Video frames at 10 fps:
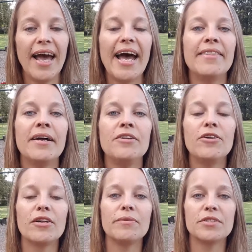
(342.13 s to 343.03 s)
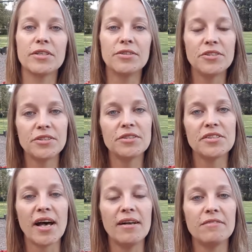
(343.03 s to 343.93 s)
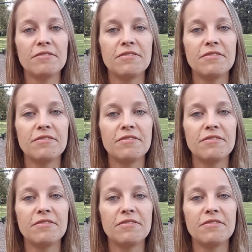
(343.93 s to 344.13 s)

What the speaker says: And then you can return to yourself.